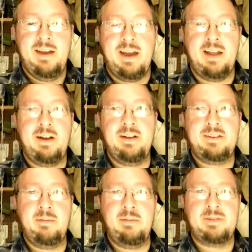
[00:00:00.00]
and a lot of
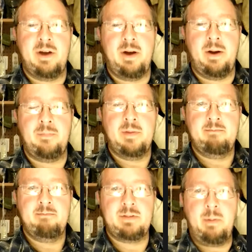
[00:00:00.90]
times,
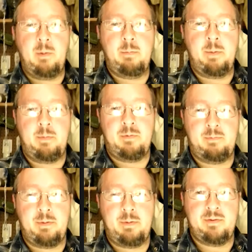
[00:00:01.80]
some people
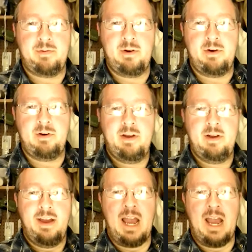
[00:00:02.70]
will prefer
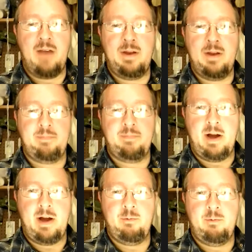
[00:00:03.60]
having
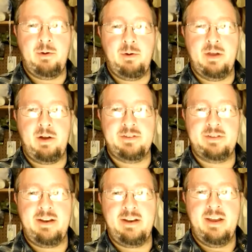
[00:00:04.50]
a real thing on
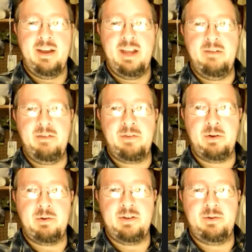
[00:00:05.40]
set, even if
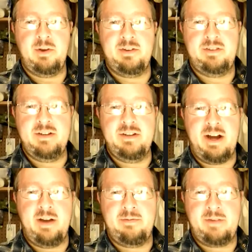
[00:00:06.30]
they're just doing a
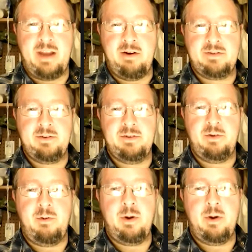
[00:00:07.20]
CGI character.
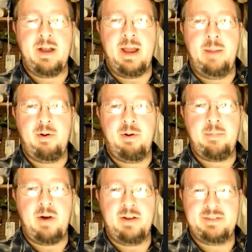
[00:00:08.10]
They'll want a prop
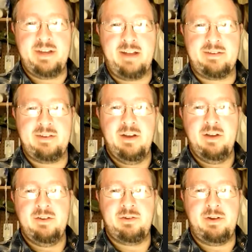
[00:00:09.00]
on set
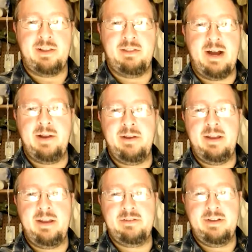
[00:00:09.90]
so they can light it
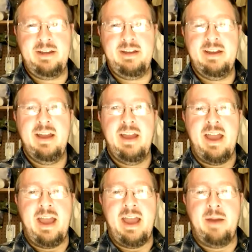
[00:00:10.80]
easily
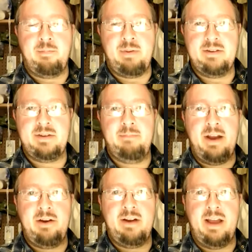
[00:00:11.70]
and price it
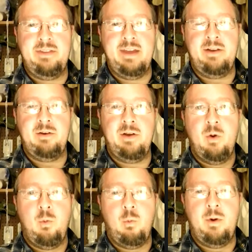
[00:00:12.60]
better, and then
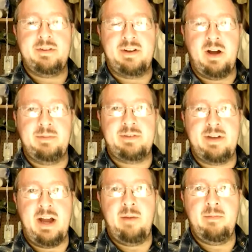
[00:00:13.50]
once it comes
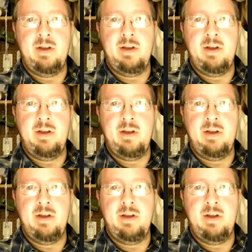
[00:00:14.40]
time,